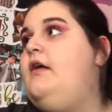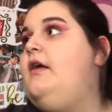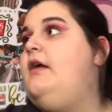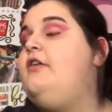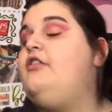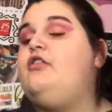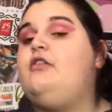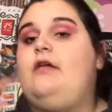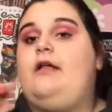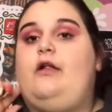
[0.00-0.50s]

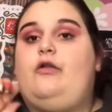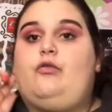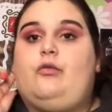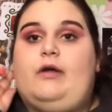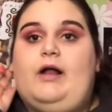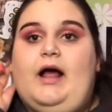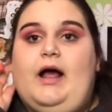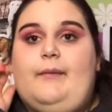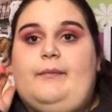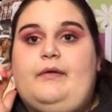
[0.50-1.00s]
So that's what
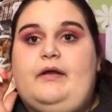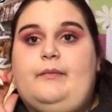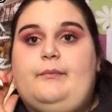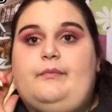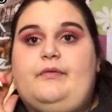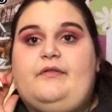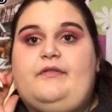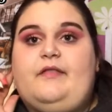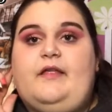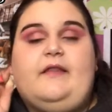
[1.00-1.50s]
happened.
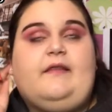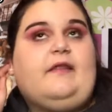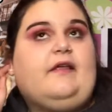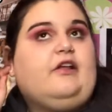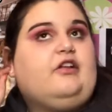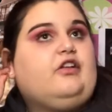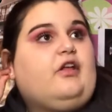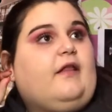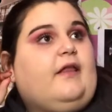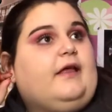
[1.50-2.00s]
But then they
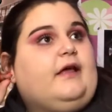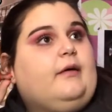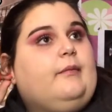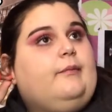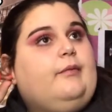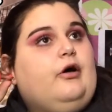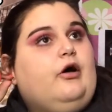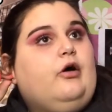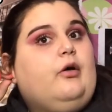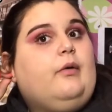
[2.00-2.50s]
saw like a
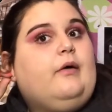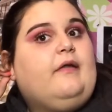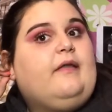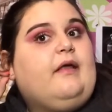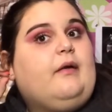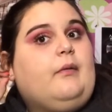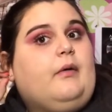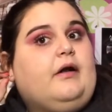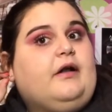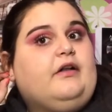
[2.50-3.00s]
boat and they
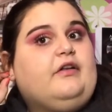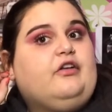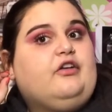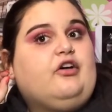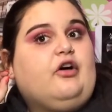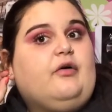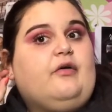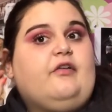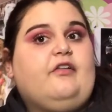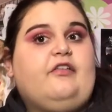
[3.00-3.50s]
wanted to
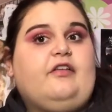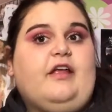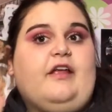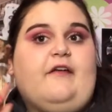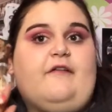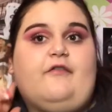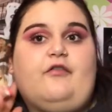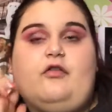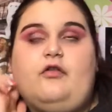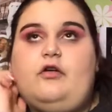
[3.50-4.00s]
go and
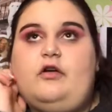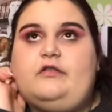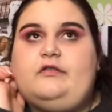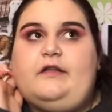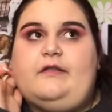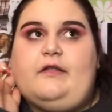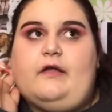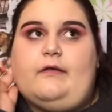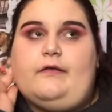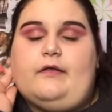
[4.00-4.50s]
save because they
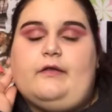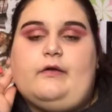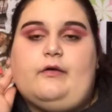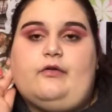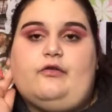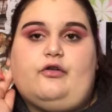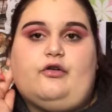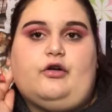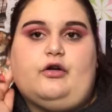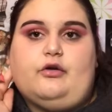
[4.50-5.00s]
thought that there
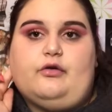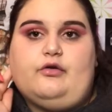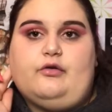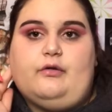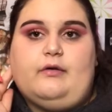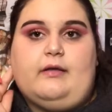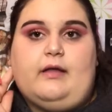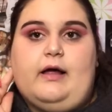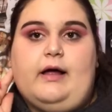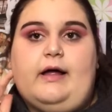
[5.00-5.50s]
was a girl
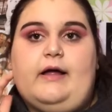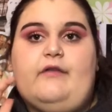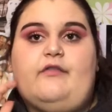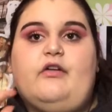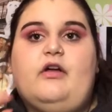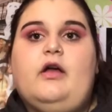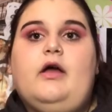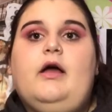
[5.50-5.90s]
still alive.